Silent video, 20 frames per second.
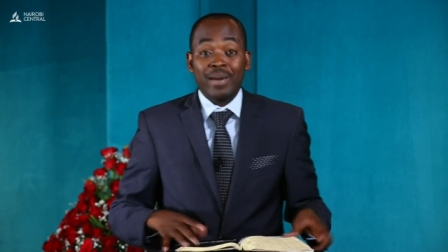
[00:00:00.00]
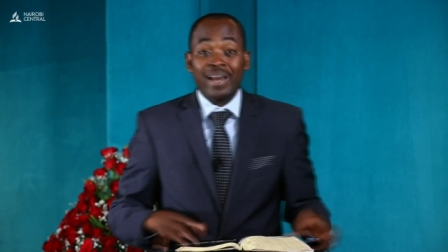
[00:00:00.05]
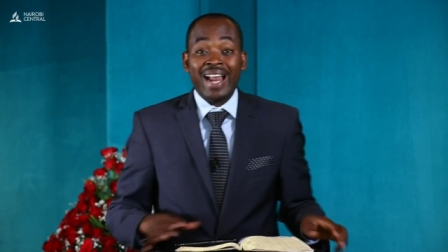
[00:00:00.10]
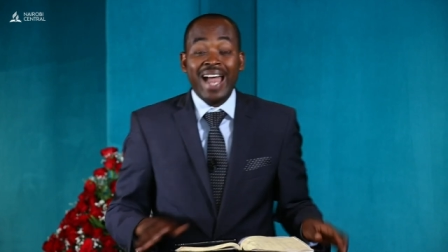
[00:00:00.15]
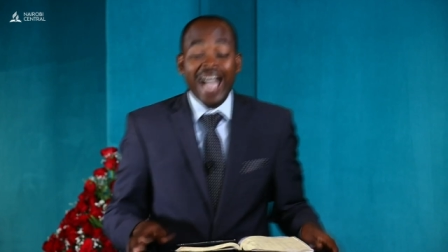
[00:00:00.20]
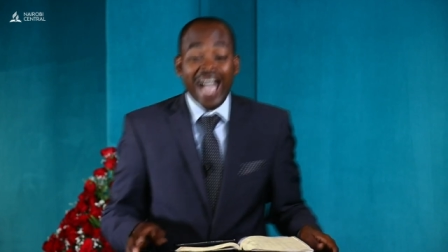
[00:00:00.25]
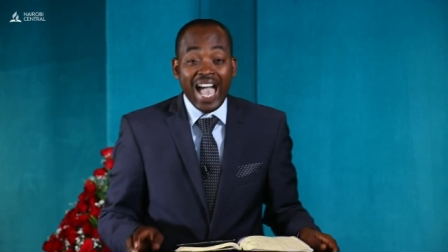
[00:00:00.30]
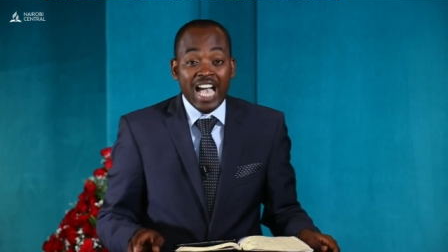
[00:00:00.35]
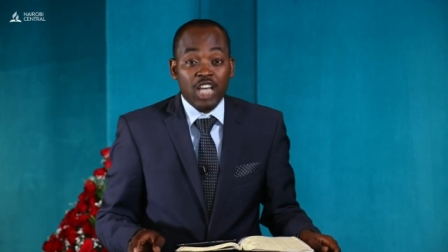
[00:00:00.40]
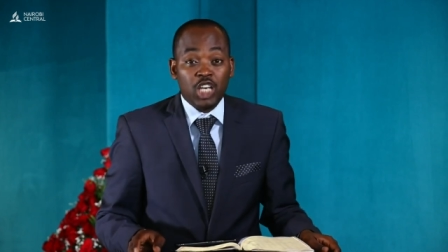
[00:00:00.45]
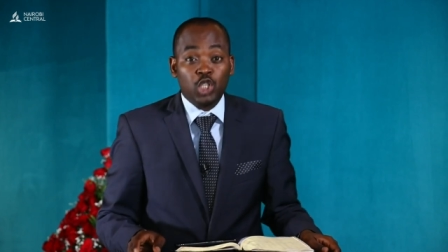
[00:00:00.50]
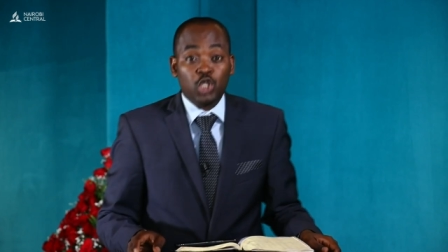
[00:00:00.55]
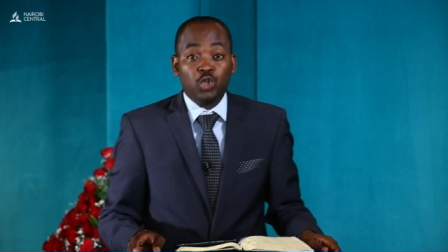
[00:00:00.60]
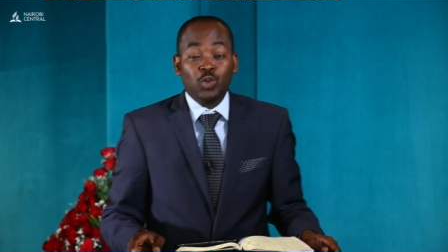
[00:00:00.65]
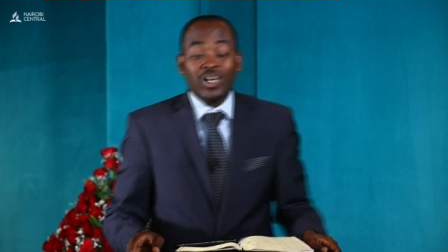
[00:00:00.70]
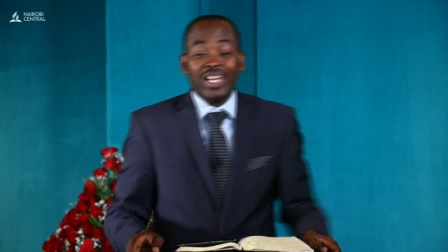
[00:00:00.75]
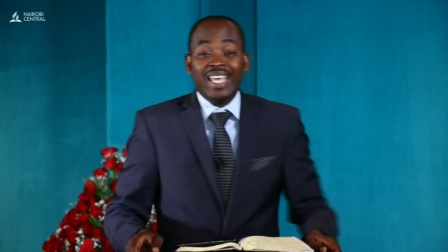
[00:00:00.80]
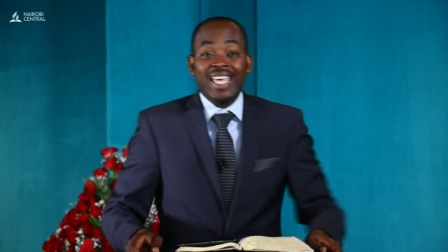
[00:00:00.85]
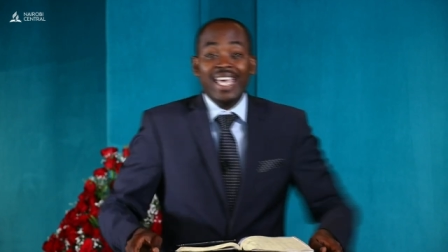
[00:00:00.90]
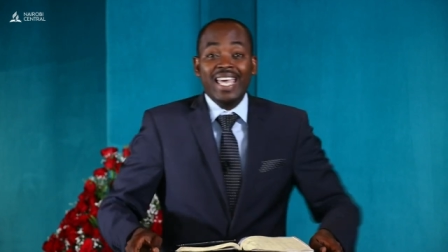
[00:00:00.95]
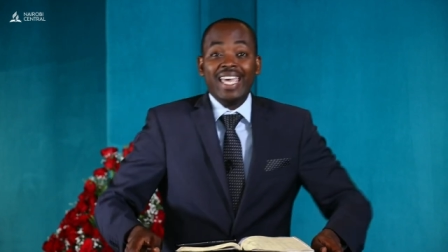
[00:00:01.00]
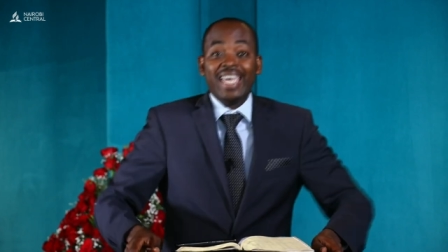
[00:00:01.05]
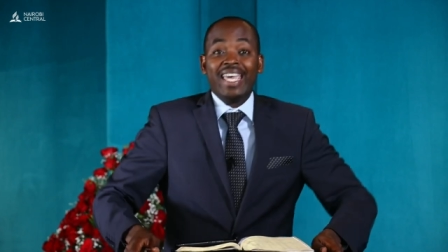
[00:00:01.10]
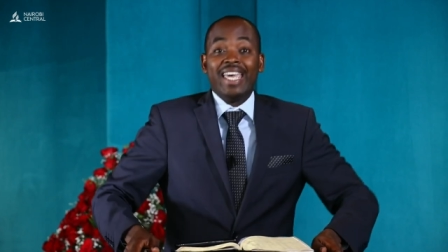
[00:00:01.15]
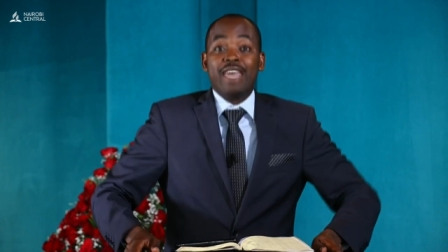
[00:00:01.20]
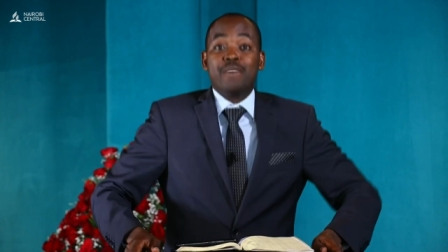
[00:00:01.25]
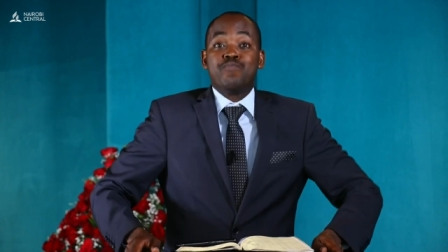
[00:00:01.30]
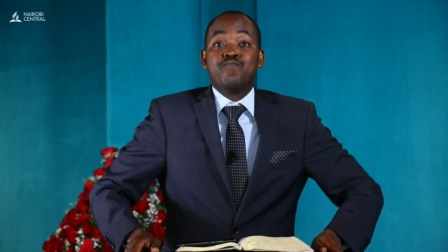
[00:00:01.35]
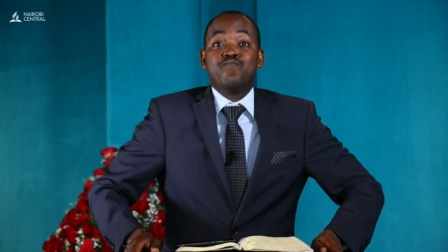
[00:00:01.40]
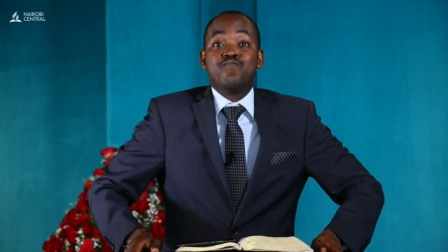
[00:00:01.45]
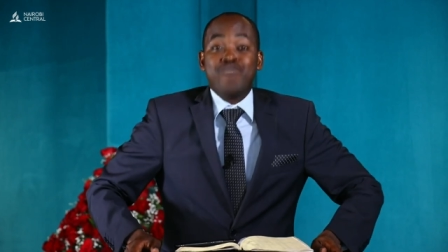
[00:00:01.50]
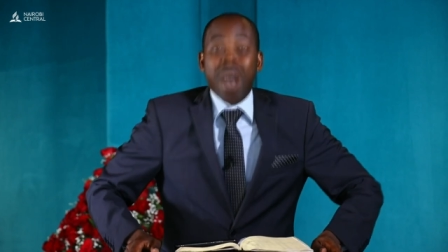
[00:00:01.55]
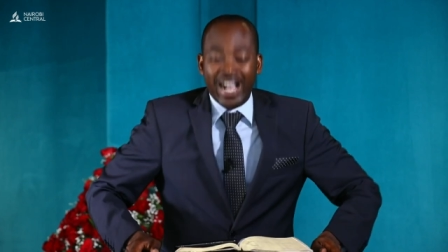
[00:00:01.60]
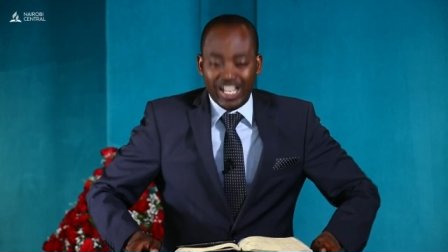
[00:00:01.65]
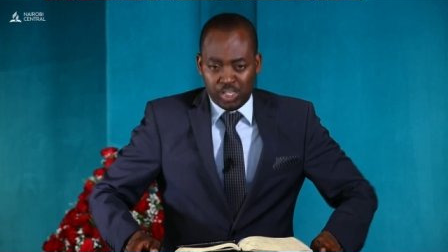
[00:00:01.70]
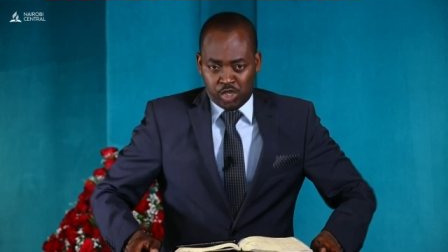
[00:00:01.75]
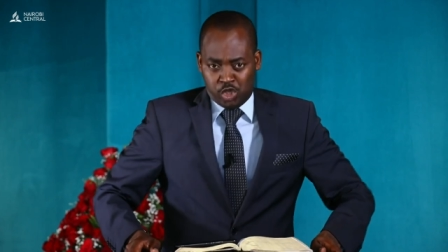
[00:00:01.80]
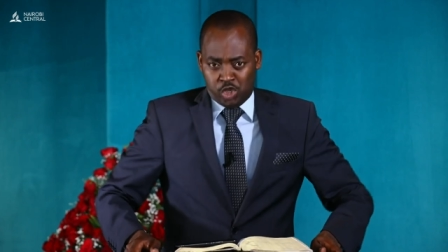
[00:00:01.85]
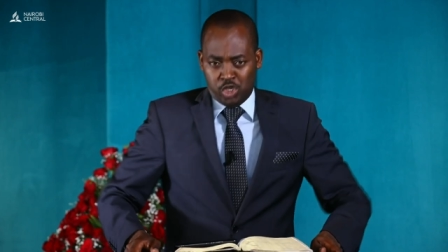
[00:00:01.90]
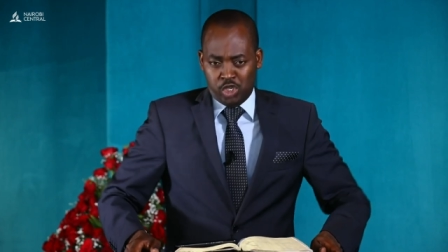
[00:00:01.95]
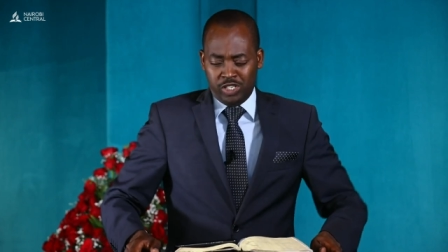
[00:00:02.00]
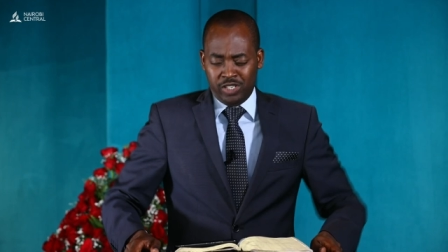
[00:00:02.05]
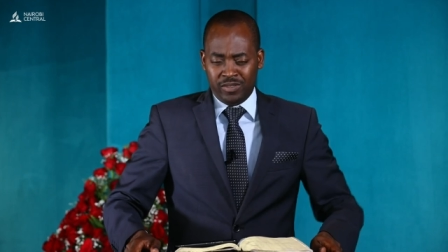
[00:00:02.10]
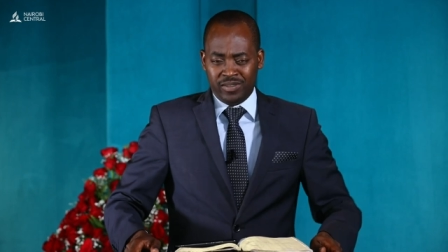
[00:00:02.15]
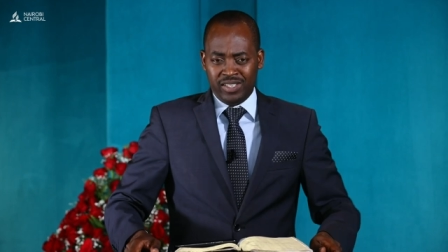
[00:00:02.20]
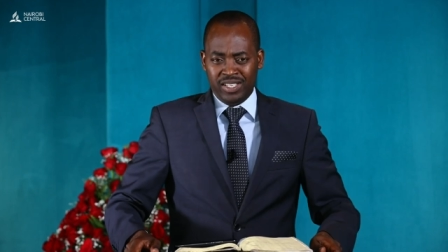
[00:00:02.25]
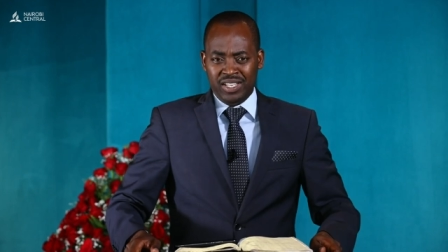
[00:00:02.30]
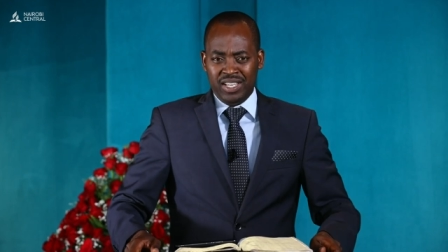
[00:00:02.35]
but actually a person.